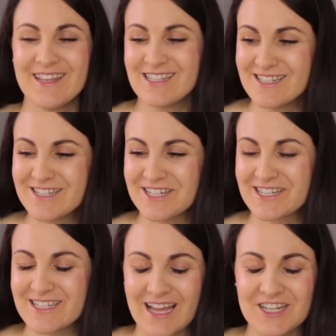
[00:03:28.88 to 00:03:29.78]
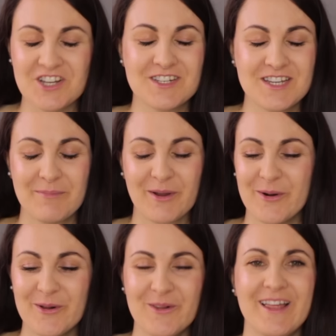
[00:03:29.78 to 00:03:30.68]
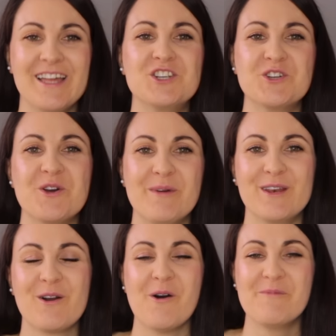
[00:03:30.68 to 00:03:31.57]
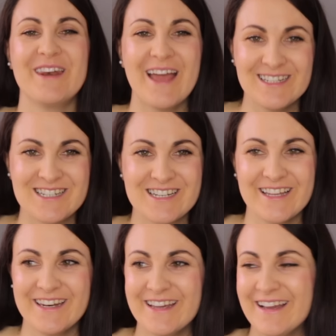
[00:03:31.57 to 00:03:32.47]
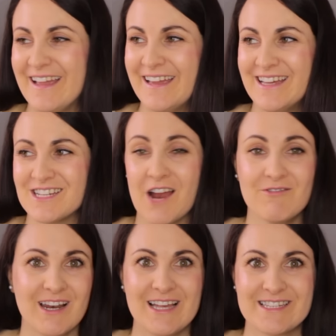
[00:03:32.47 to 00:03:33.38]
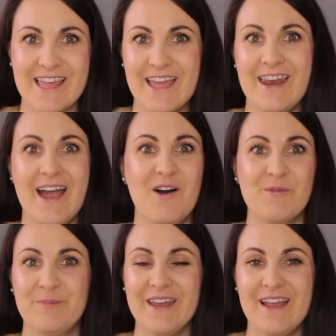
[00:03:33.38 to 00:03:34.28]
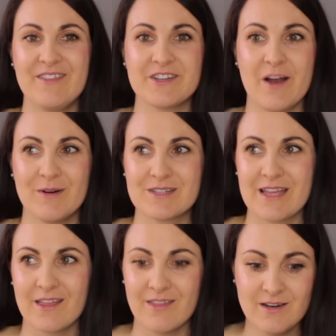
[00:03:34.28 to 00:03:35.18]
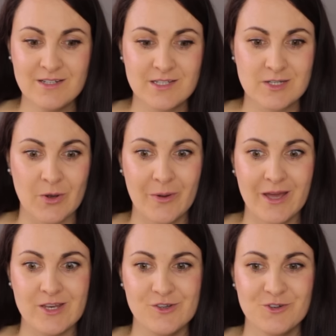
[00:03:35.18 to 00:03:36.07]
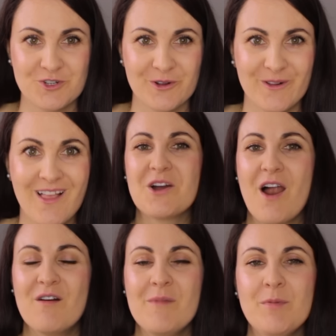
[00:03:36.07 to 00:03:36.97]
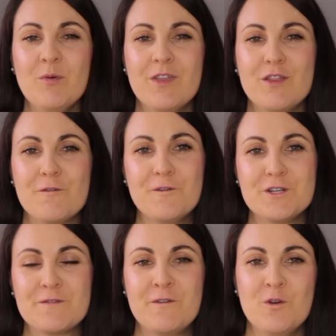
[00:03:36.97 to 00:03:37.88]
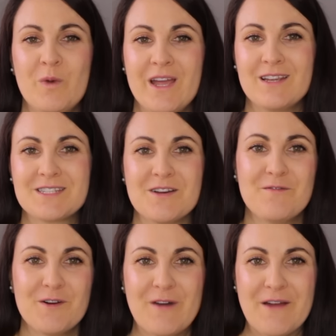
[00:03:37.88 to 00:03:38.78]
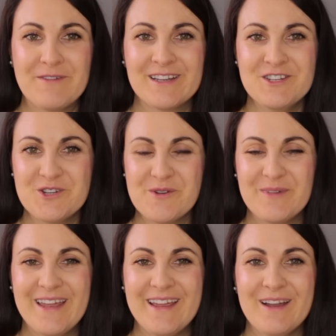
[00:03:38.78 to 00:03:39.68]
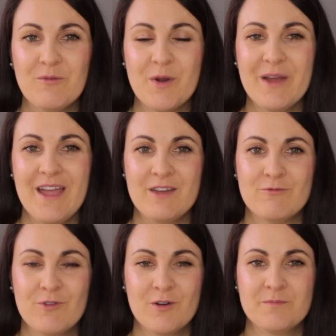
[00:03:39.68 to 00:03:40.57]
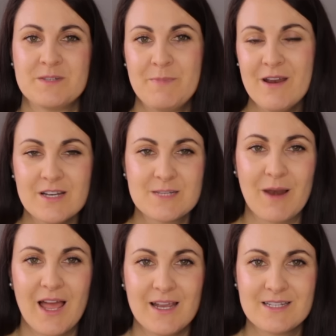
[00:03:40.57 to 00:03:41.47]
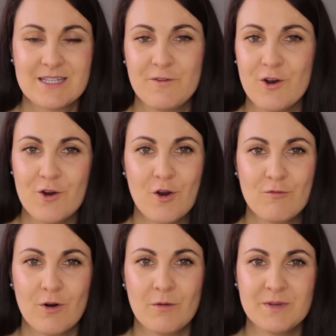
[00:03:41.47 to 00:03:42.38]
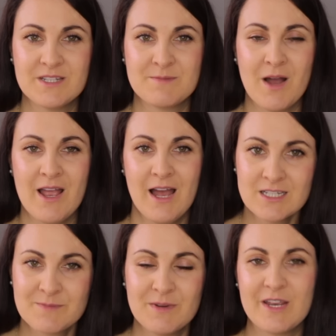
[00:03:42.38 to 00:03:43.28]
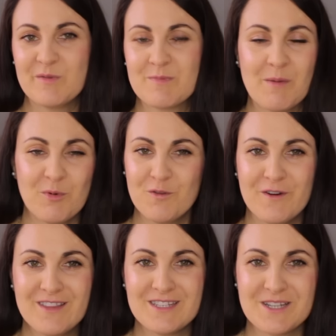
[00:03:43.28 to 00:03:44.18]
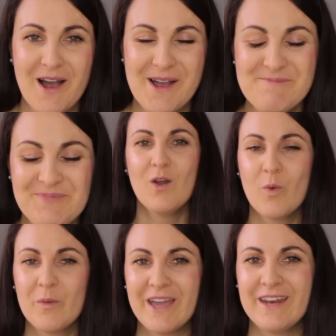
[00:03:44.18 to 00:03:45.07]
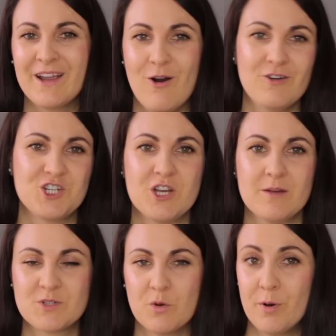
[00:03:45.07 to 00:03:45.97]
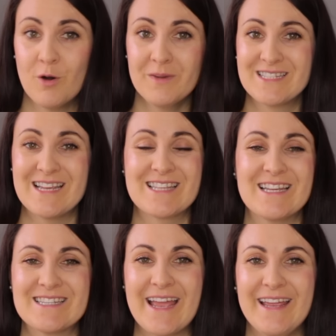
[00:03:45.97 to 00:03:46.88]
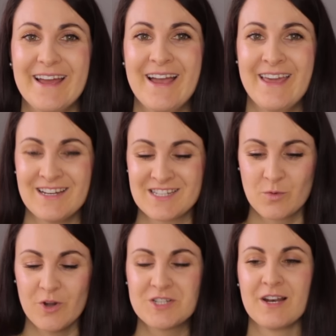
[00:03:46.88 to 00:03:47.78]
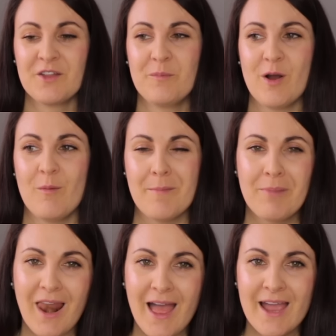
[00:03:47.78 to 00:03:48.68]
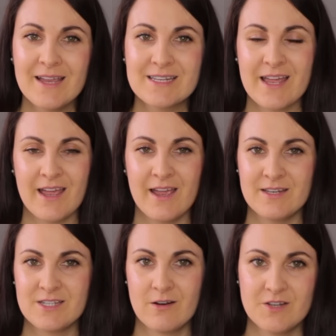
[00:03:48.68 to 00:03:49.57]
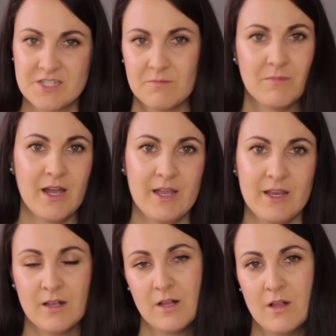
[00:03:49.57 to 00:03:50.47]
this is just such a typical German combination, and I realize that now, but at the time I was like, that is so unusual. So I remember within the first few weeks of arriving in Germany, we were at Rob's parents' place. If you don't know, Rob is my husband, he was my boyfriend at the time. We were eating hot chips, or pumice as they say here, and I squirted a little bit on my plate and, you know, dipped my